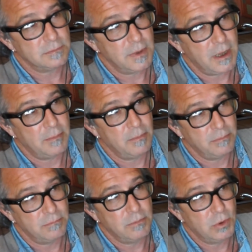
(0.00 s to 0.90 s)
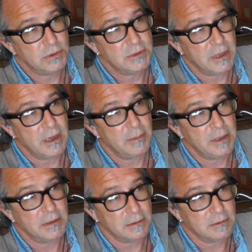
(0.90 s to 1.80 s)
had more
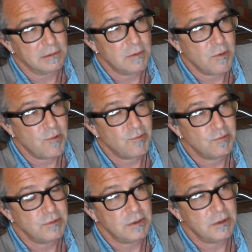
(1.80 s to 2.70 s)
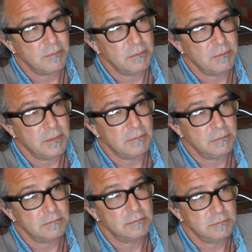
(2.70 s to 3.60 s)
sliming than
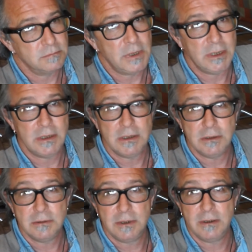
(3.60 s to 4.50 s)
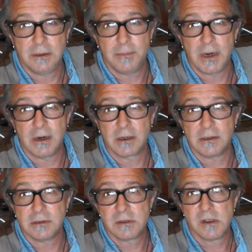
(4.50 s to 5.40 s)
many
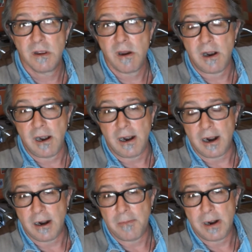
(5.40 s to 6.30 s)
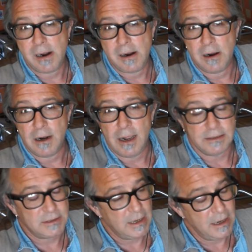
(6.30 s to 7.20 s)
Americans.
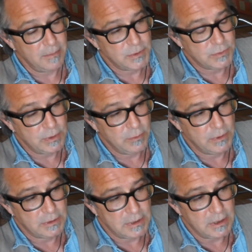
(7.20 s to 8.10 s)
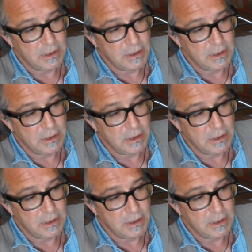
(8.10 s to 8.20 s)
At times we would